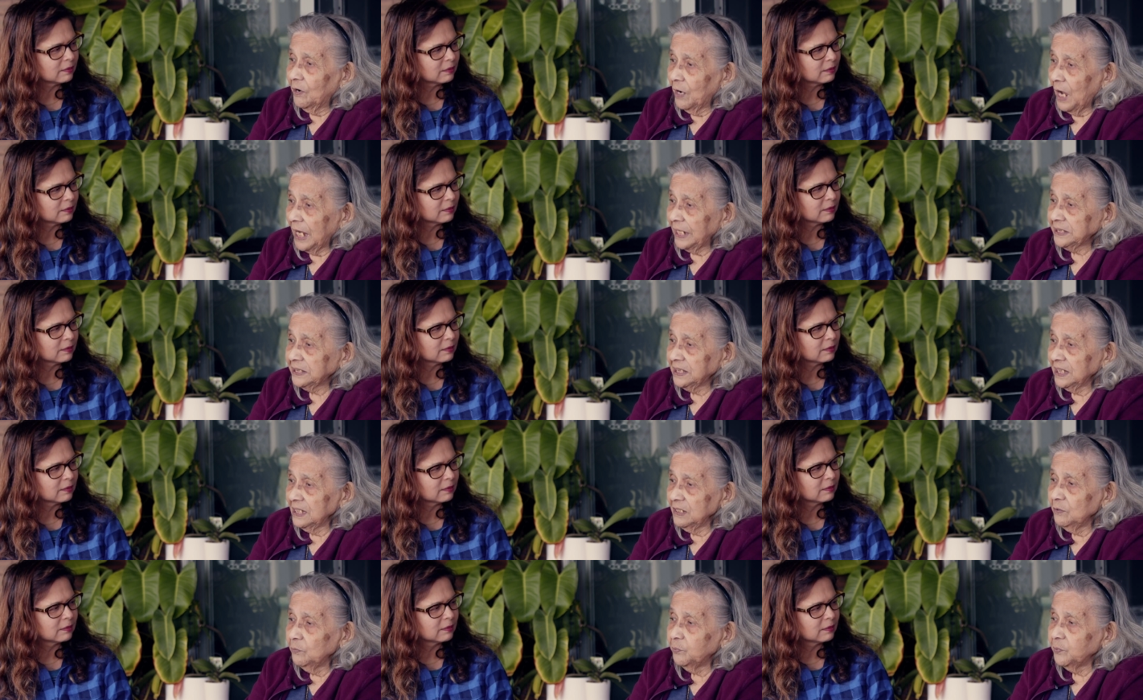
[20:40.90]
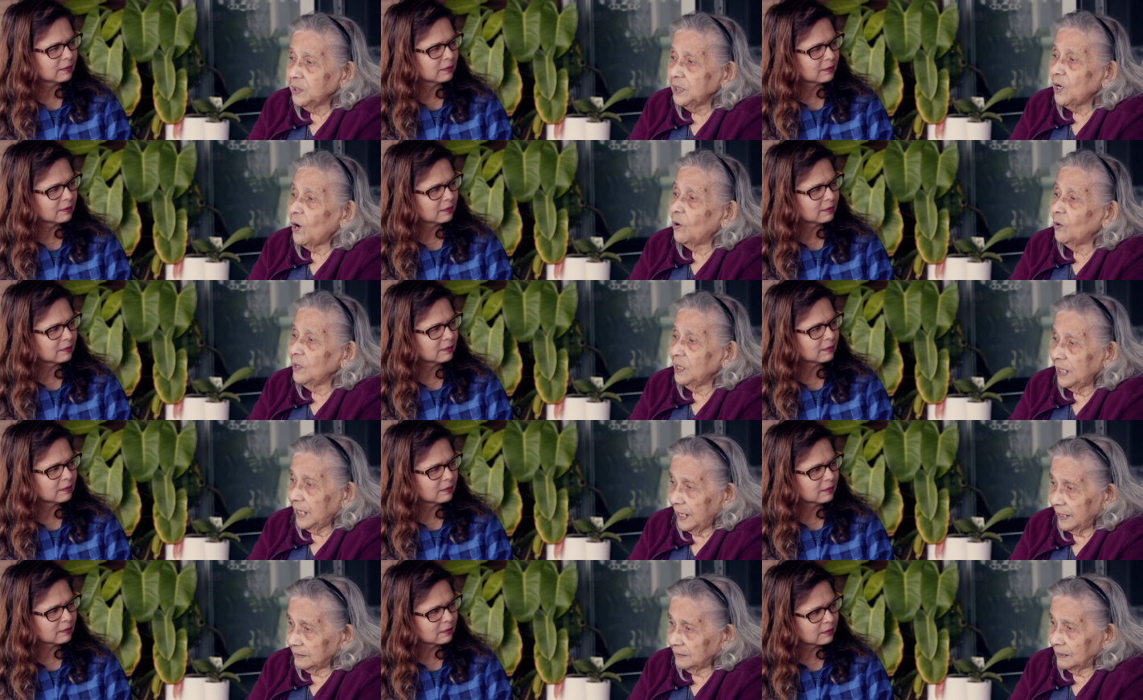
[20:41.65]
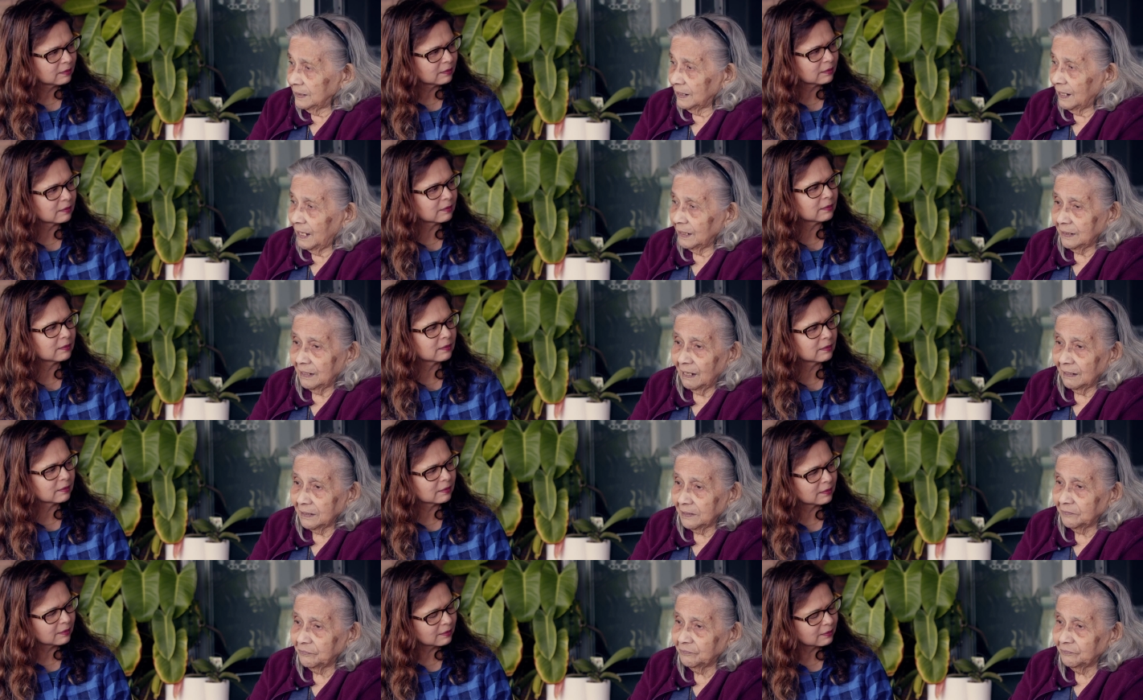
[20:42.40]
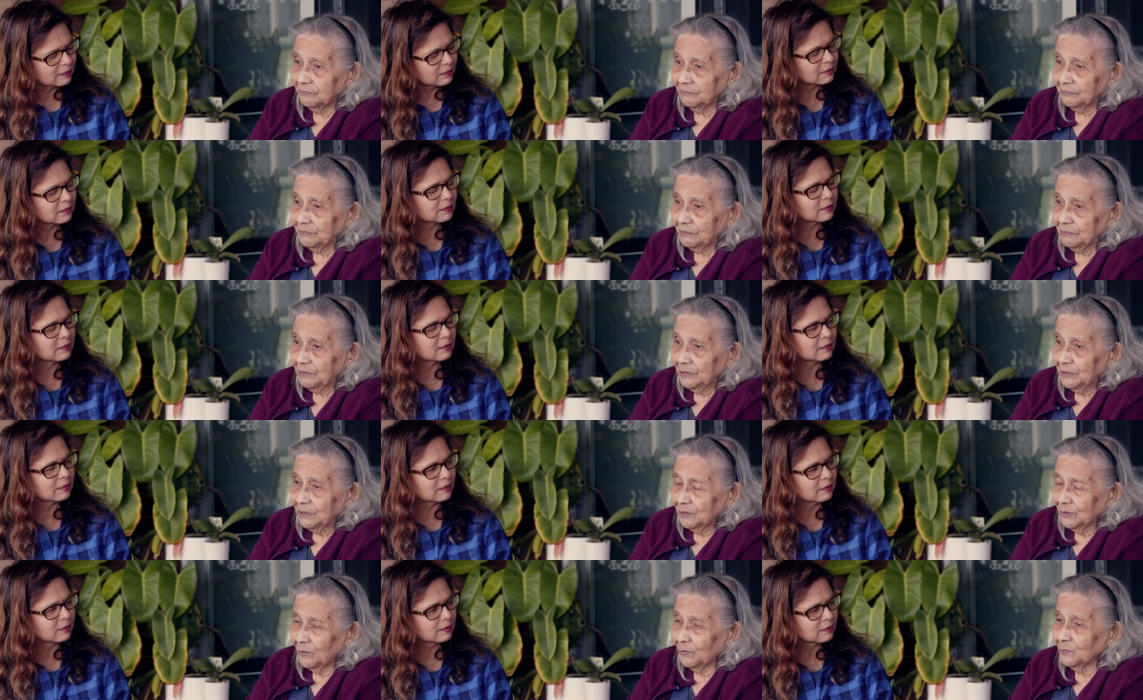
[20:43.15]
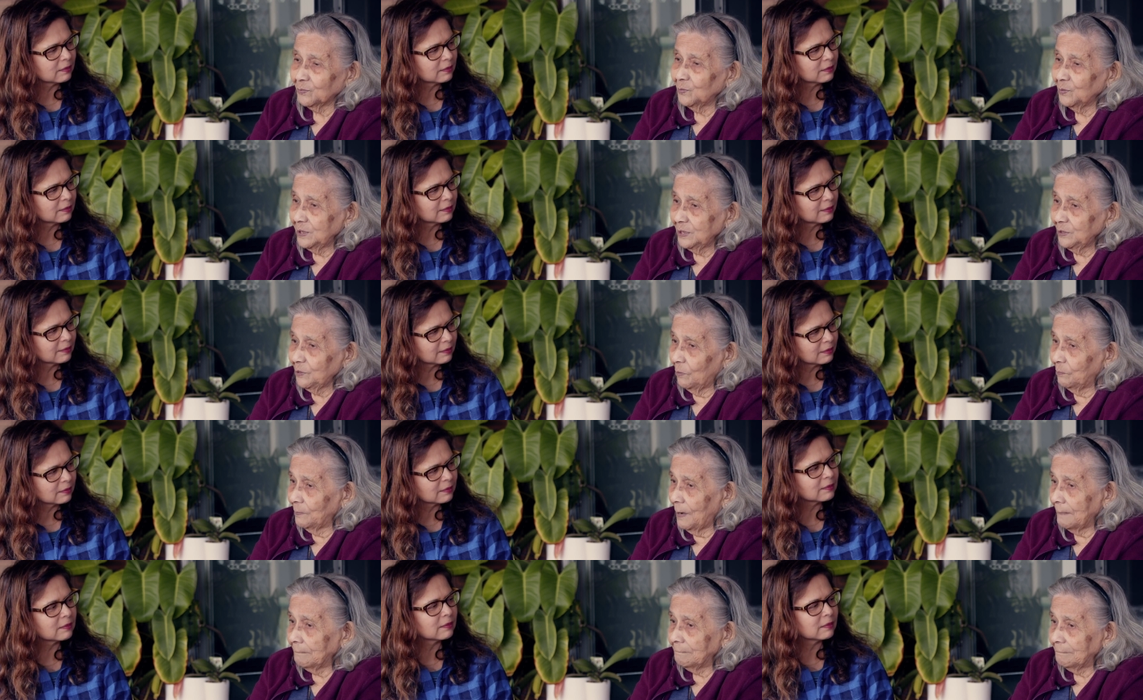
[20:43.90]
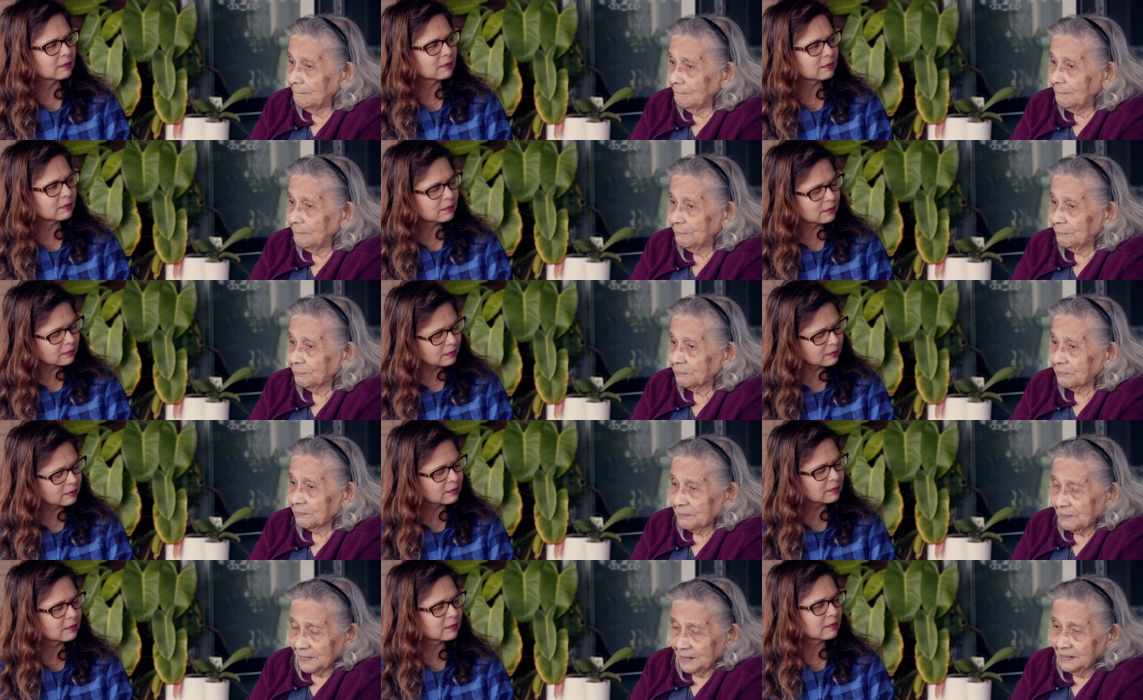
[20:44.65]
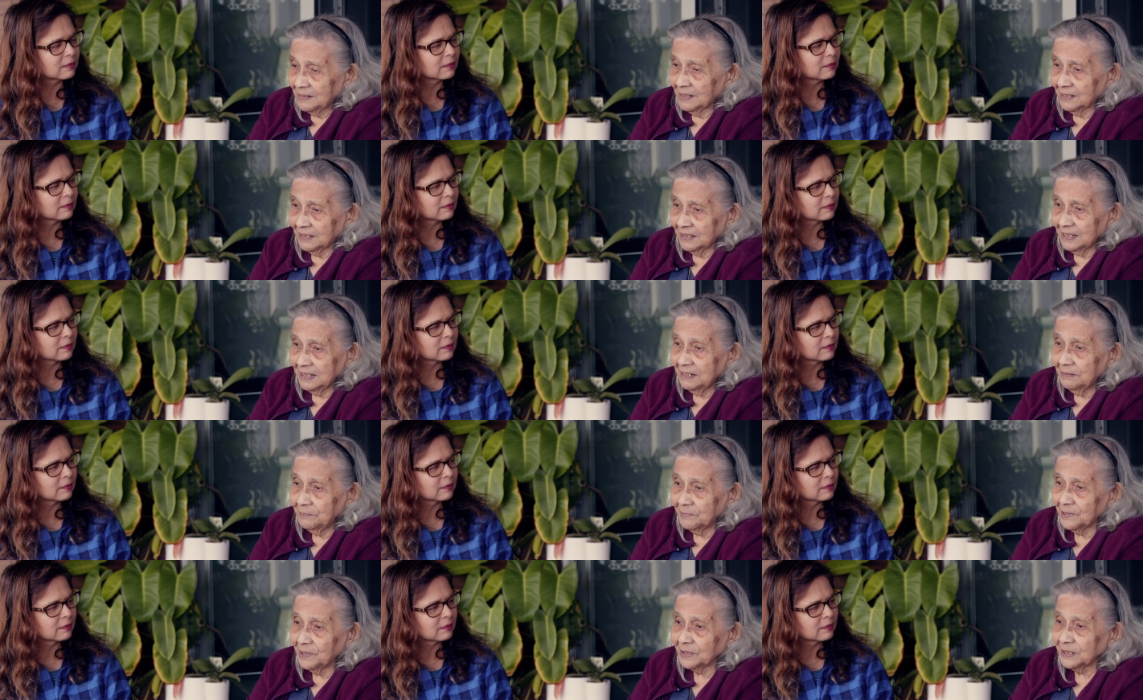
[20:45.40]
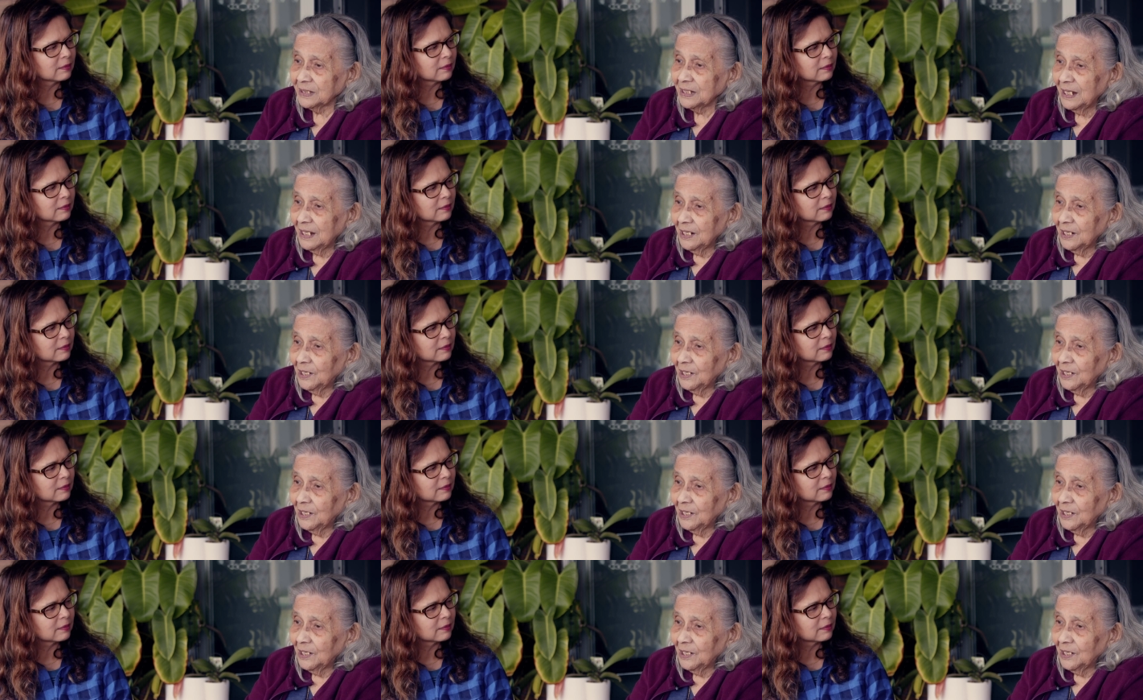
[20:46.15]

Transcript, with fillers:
Speaker 1: I think we all had a hard life, mm. not only your mom. Mm-hmm. You see, because